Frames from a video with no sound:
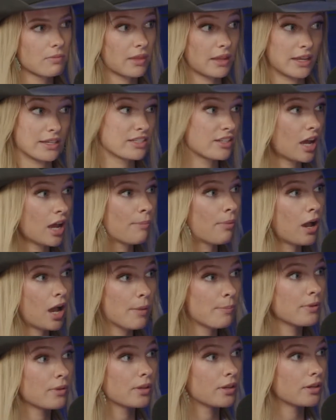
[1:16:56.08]
It's not
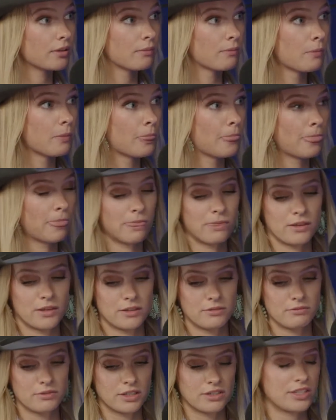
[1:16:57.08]
popular.
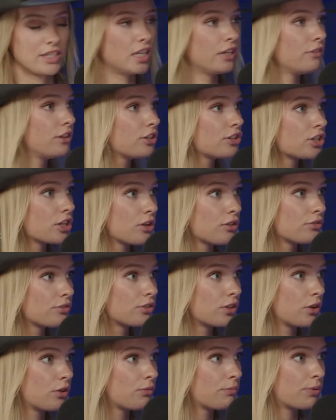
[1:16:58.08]
The TV shows
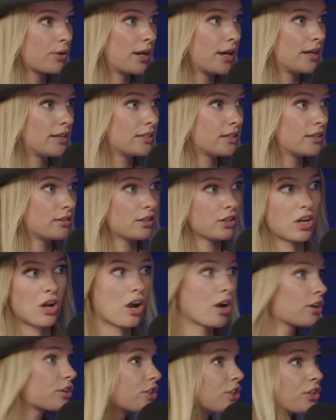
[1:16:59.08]
don't praise it. The
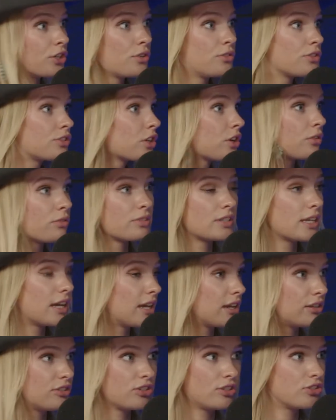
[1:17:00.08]
cartoons don't
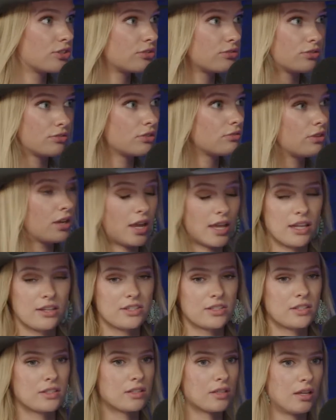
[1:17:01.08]
take. Yeah.
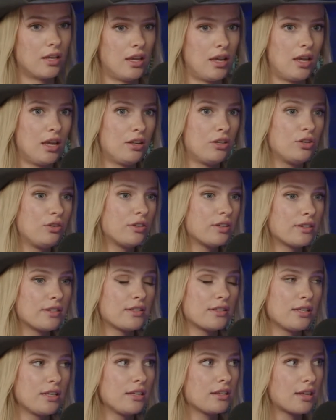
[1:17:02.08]
And you can
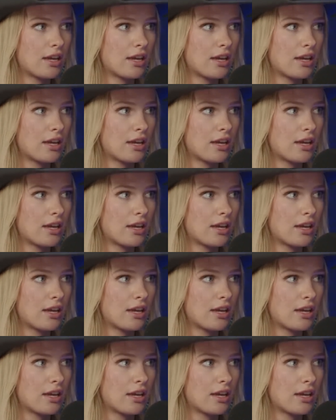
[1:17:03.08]
see